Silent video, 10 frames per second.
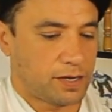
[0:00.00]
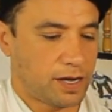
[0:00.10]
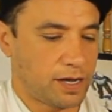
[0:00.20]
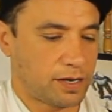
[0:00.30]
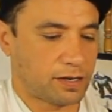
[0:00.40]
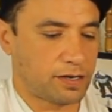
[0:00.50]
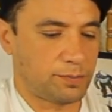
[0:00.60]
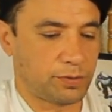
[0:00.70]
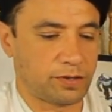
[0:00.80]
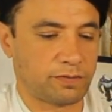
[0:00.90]
I had a
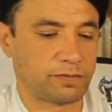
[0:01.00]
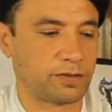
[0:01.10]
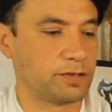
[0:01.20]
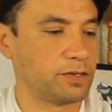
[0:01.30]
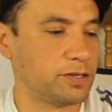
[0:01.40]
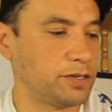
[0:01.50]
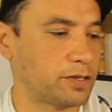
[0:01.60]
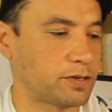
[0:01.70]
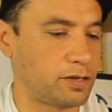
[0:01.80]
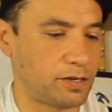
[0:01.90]
couple of good
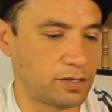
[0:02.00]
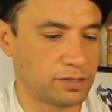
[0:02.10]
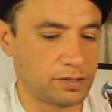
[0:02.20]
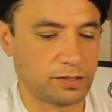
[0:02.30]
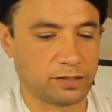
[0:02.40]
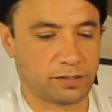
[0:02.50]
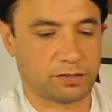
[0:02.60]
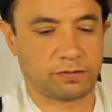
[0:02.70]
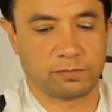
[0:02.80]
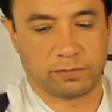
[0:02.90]
call-ins
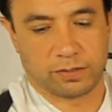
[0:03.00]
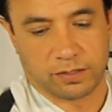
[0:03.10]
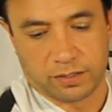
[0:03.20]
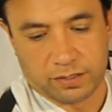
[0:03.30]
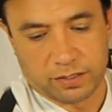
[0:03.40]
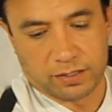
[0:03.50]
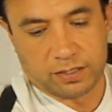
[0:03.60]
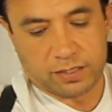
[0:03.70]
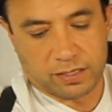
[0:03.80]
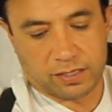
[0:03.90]
to
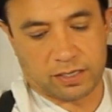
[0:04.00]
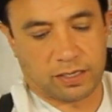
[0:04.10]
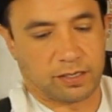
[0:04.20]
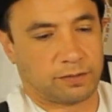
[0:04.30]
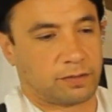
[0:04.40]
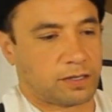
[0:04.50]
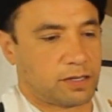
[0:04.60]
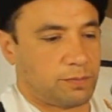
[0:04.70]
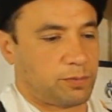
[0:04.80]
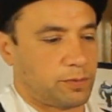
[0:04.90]
uh, a
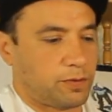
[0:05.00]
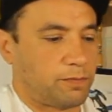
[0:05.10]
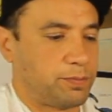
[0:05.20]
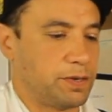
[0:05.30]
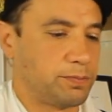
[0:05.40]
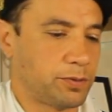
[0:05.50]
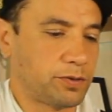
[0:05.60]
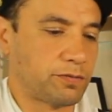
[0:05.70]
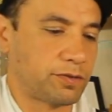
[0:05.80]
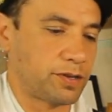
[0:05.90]
couple of people
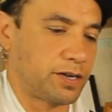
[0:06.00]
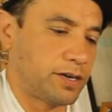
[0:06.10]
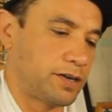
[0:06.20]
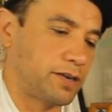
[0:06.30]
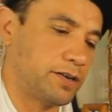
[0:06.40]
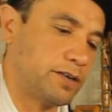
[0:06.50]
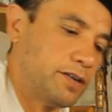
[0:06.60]
over there